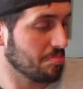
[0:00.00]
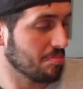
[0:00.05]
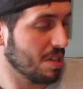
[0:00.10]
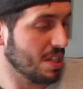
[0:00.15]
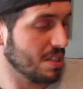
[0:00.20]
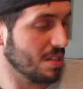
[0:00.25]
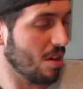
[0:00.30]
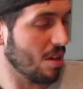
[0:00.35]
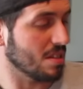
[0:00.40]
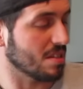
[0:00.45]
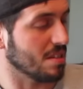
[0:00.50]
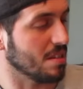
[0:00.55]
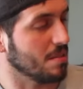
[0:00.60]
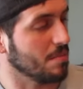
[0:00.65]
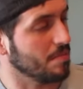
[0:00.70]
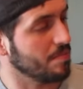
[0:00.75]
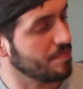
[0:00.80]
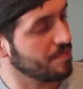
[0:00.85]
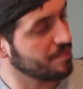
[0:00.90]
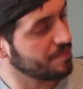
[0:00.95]
That's
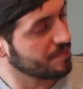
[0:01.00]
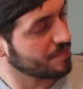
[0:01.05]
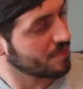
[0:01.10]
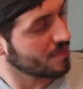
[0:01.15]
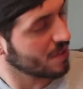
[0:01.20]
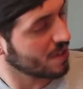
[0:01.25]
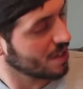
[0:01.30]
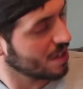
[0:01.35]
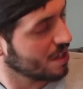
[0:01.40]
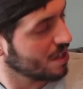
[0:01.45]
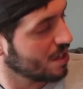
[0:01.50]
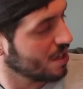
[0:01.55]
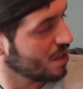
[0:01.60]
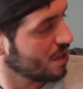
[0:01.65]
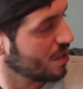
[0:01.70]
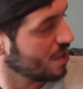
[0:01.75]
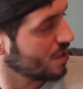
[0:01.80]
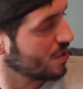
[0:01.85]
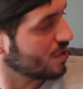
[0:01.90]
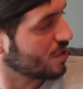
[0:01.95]
awesome.
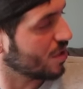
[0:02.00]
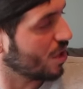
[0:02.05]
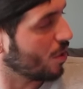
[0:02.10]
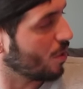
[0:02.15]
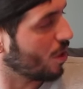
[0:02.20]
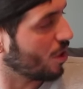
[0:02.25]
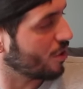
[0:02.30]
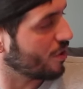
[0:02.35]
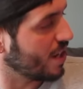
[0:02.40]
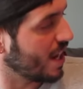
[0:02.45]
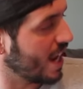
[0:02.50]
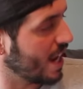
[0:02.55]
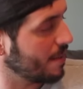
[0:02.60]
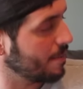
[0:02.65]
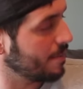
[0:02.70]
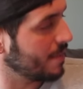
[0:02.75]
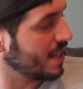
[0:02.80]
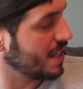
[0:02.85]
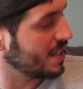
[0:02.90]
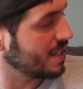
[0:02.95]
So her
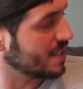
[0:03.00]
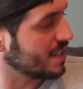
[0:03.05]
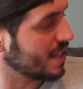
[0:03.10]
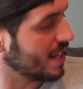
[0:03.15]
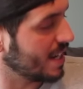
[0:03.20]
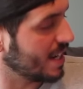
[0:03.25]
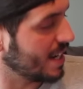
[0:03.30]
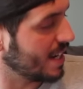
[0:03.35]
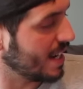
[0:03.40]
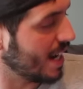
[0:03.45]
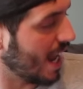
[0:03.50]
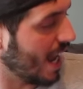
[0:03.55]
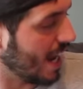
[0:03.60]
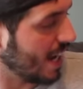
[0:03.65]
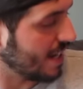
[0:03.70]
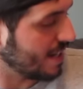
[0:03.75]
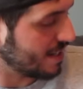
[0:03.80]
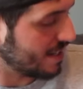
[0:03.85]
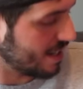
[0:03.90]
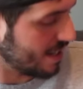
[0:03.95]
name means
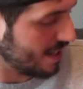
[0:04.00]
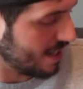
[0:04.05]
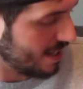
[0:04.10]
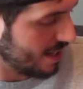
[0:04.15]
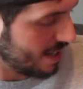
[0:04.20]
night.